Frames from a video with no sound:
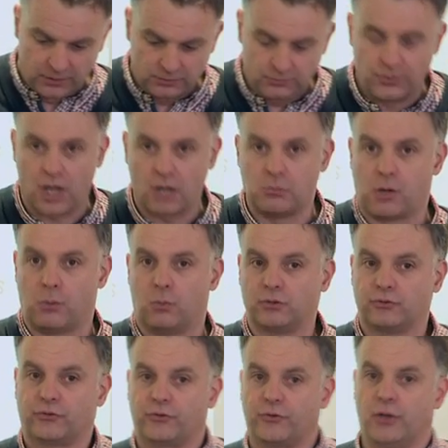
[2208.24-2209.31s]
no one
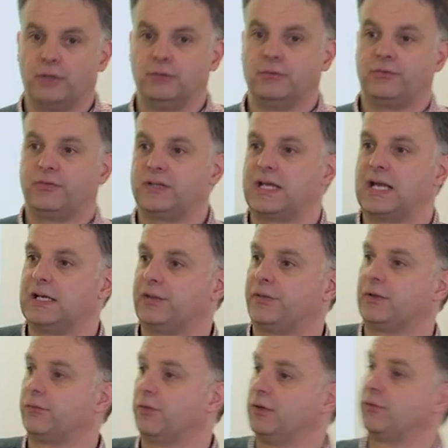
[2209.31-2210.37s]
wants to see
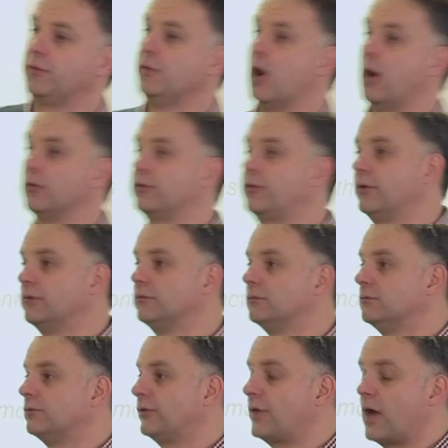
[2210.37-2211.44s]
anything that's not
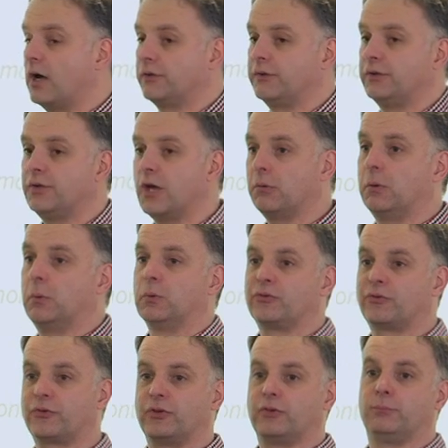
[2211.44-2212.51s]
started. No one
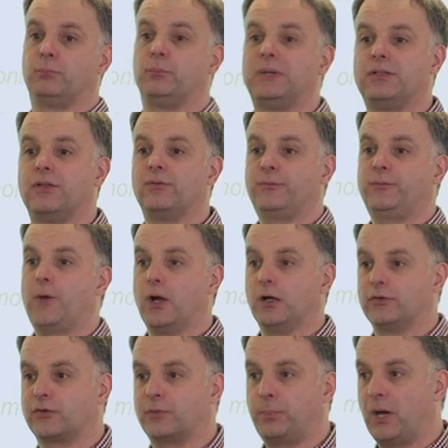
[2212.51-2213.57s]
wants to be the
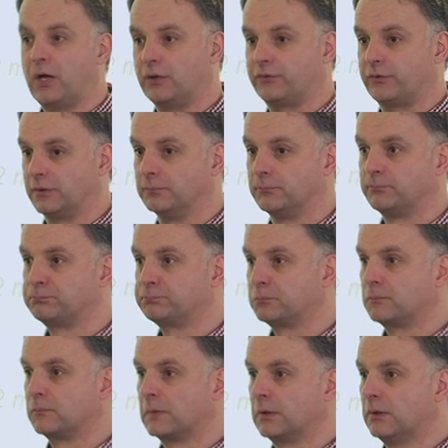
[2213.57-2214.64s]
first person.
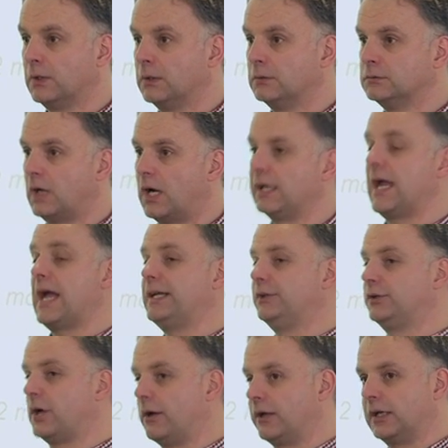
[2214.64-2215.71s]
I
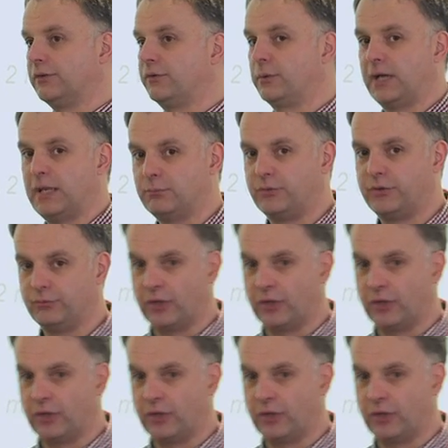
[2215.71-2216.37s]
hate going into an empty